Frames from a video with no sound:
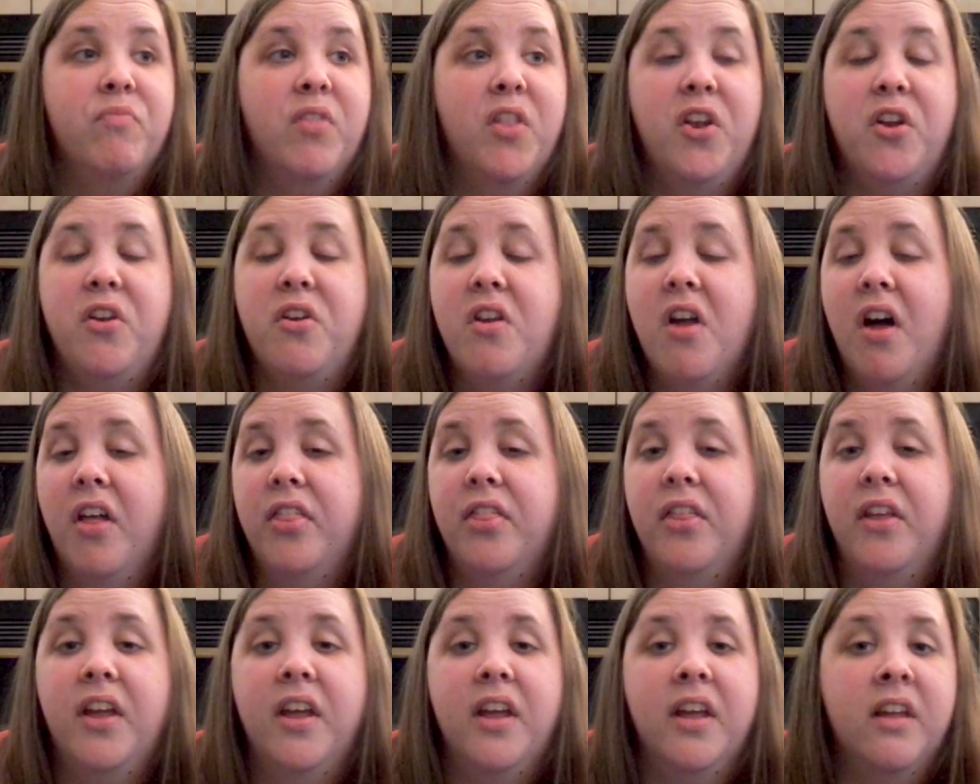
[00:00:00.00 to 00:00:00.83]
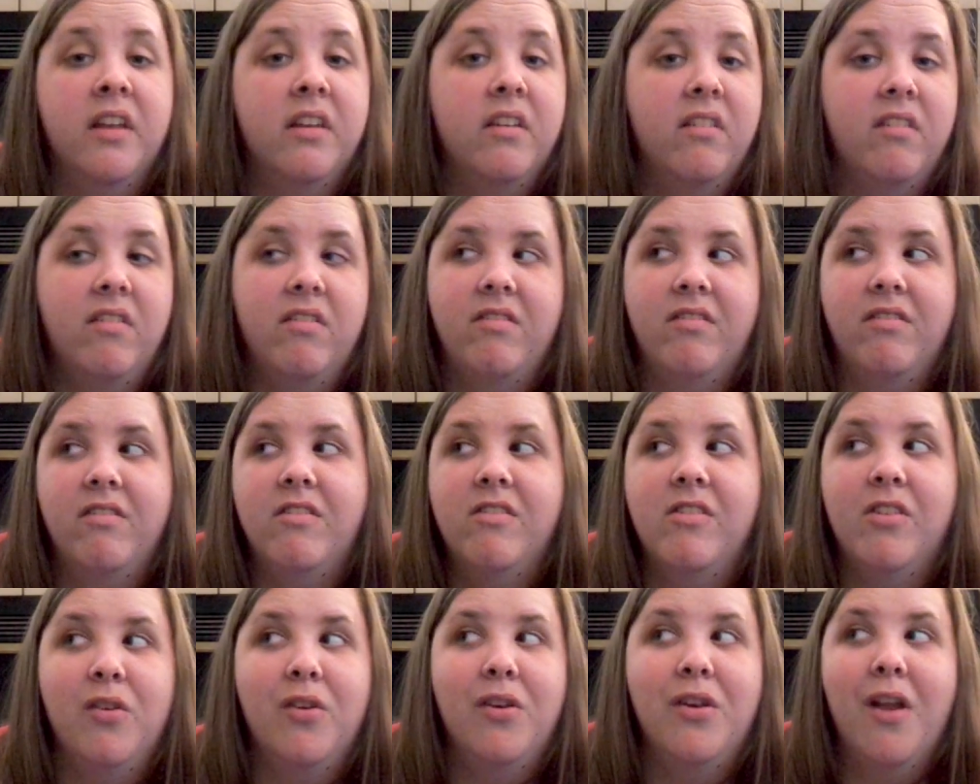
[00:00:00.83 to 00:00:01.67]
Nothing,
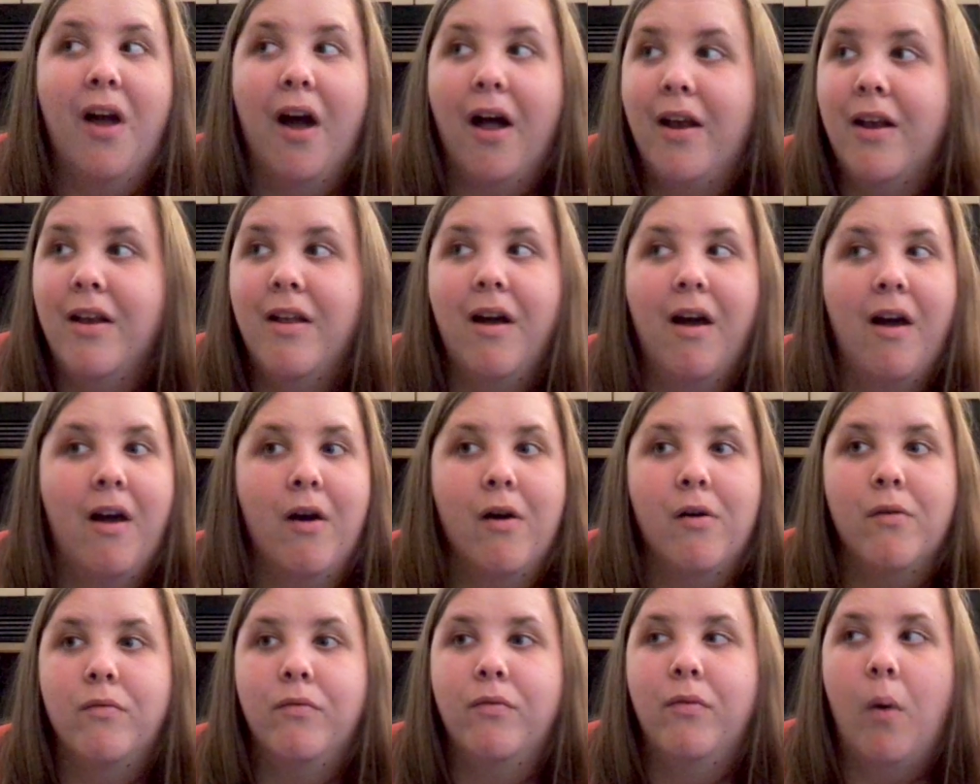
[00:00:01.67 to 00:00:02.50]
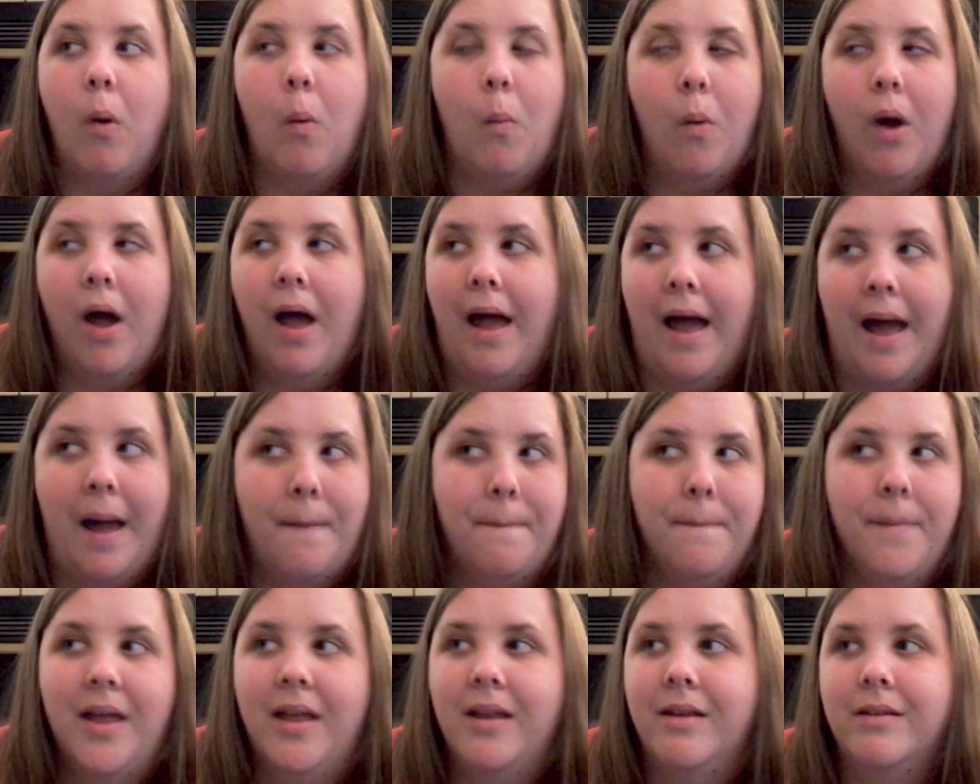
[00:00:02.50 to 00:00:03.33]
none of what
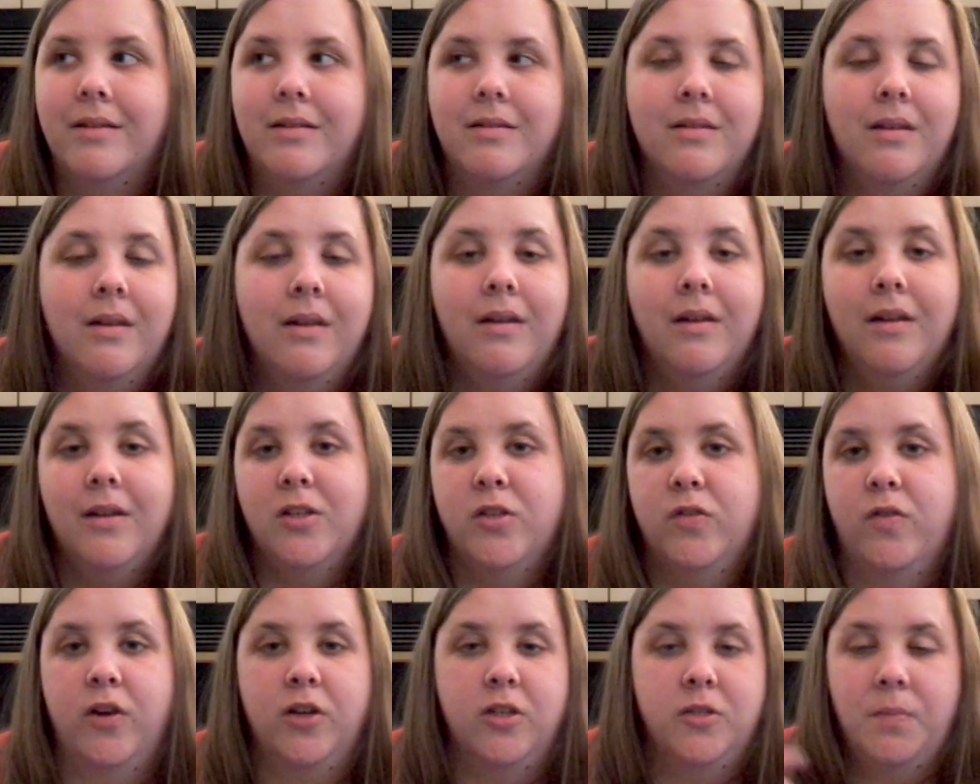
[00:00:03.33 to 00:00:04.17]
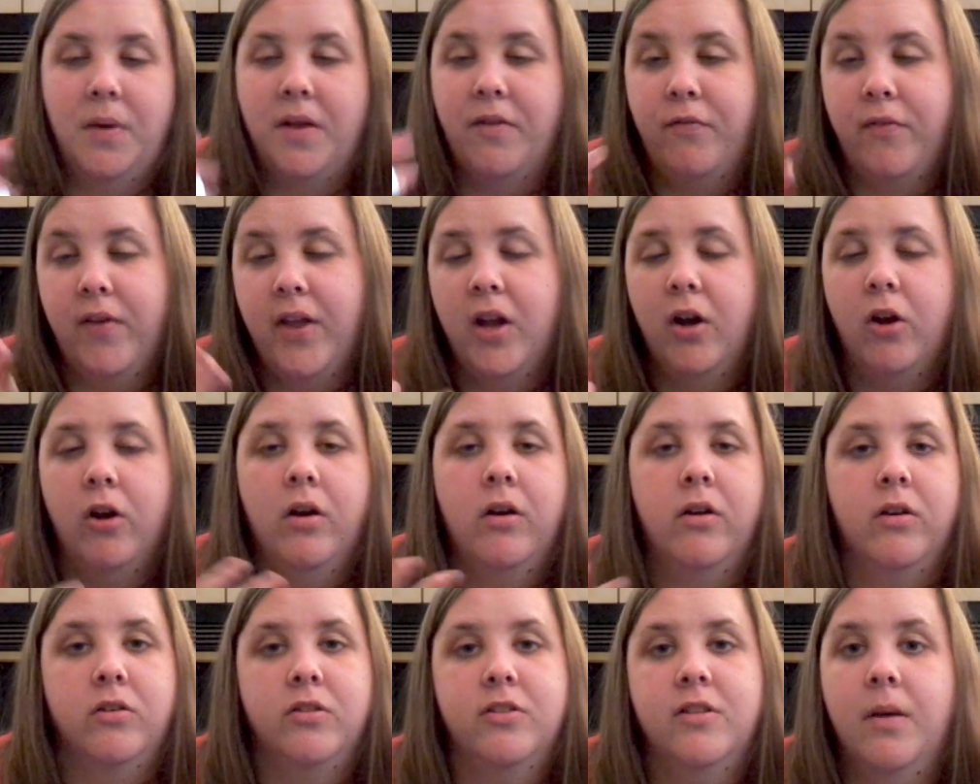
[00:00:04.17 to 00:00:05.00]
happened as far as my
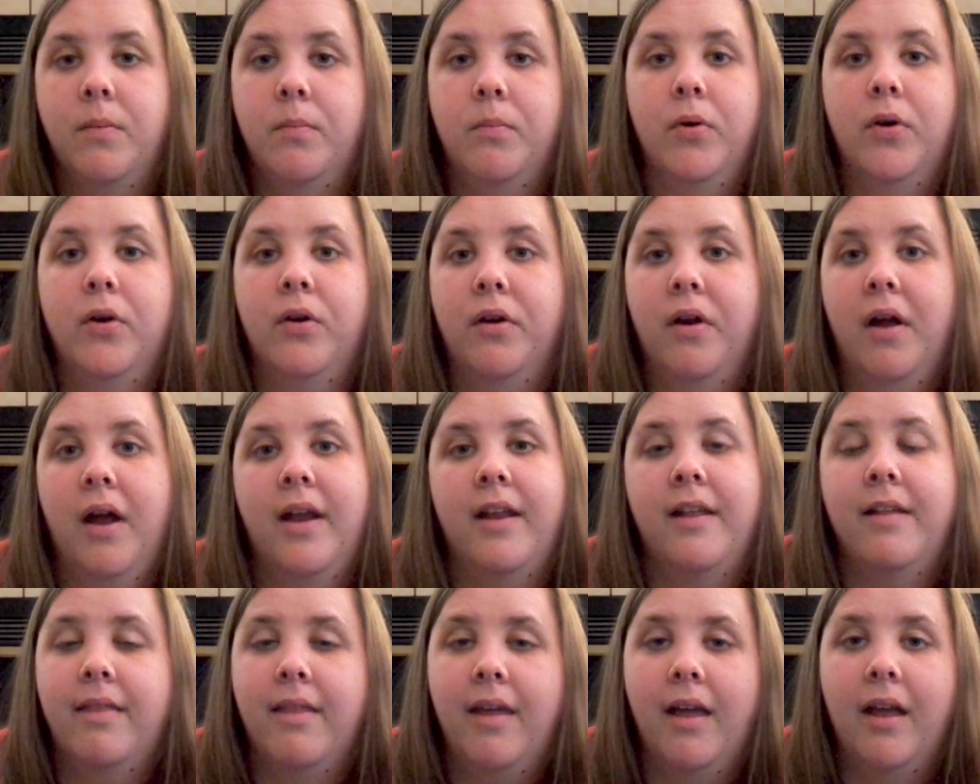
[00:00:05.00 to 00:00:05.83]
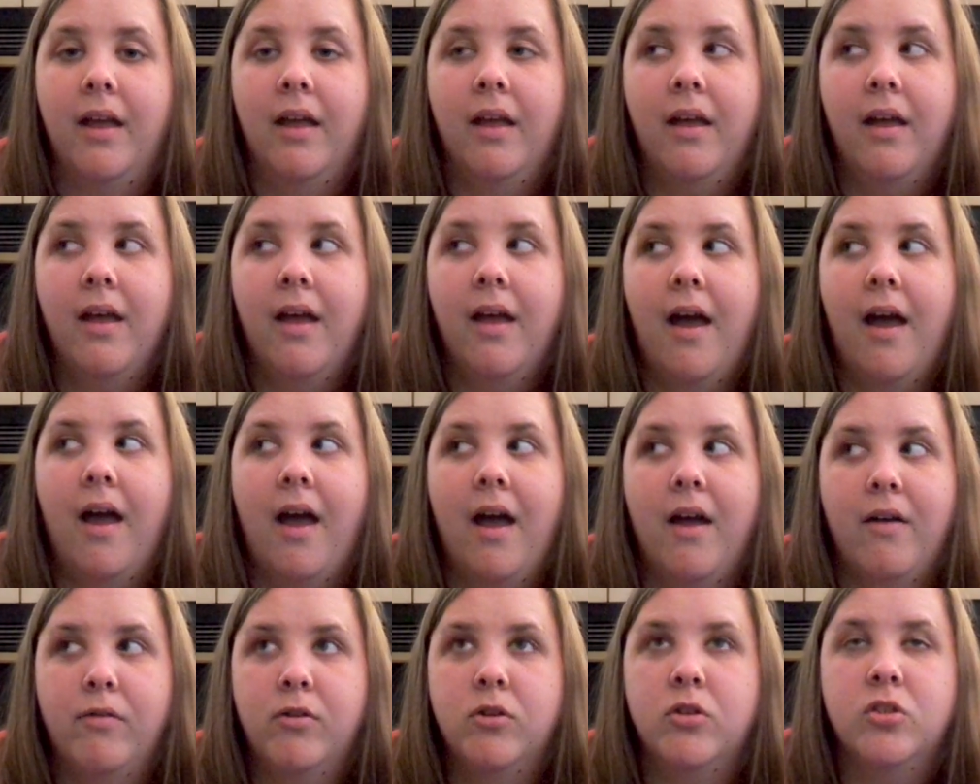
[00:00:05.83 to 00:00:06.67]
finger or sunburn or anything
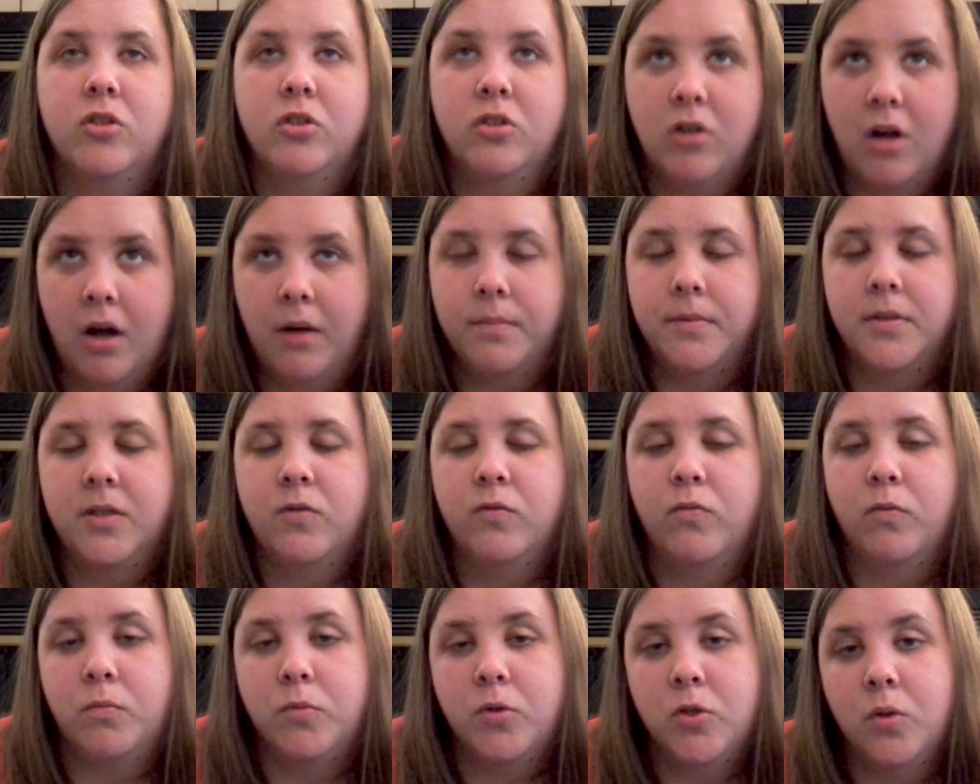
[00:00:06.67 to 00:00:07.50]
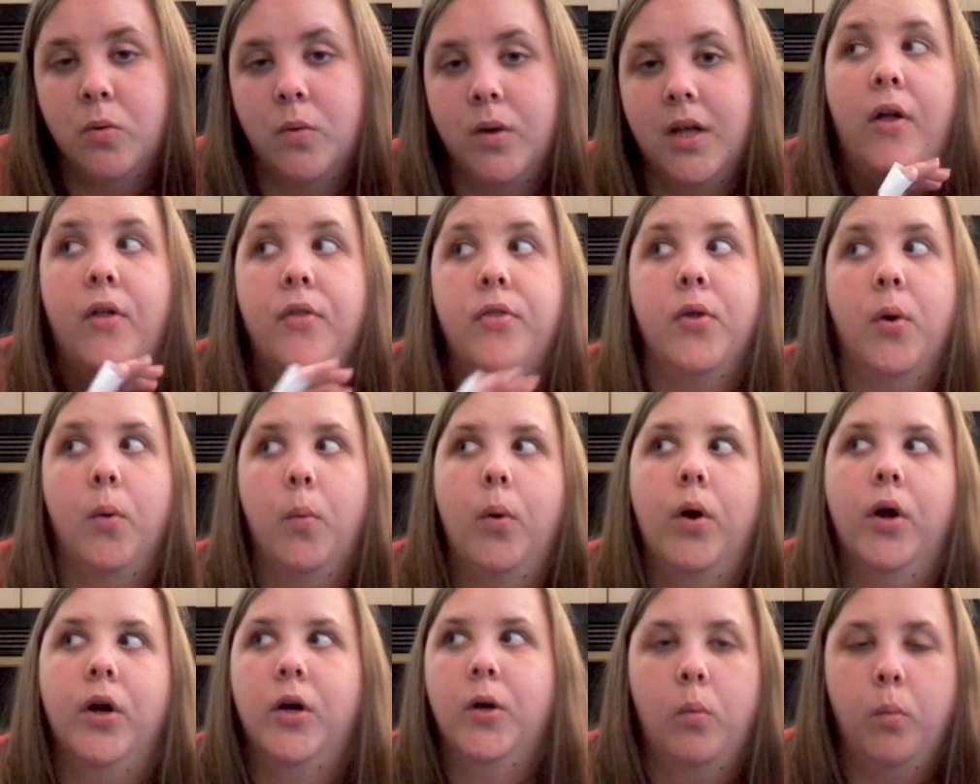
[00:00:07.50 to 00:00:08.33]
ever stopped us from doing the
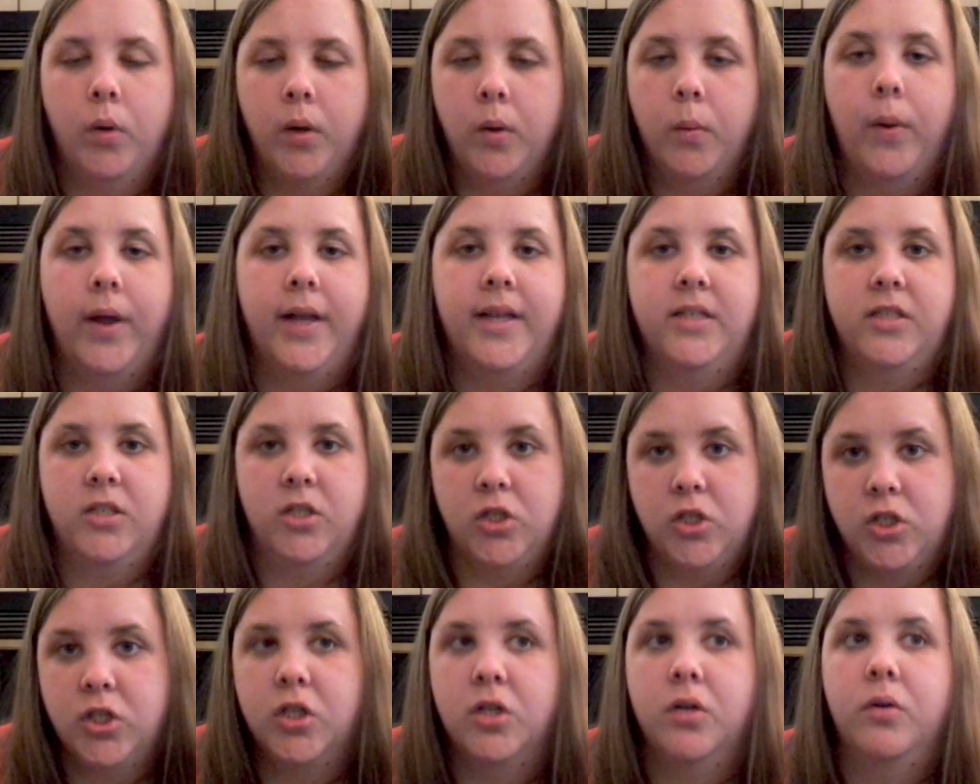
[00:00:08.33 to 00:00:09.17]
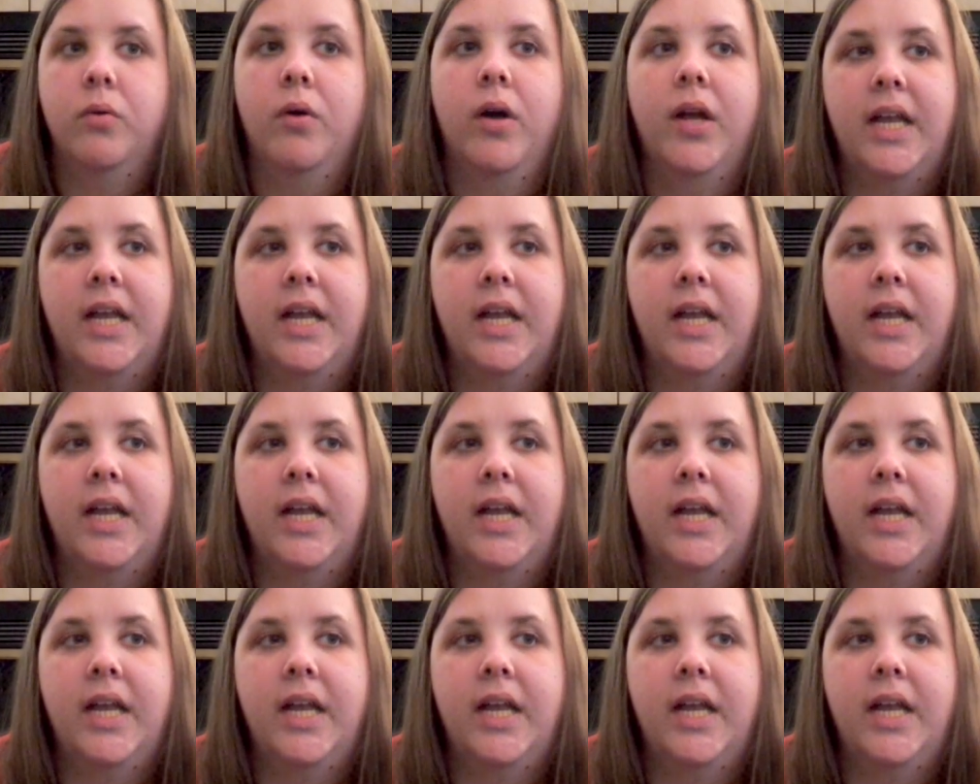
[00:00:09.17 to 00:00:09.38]
work we went to do.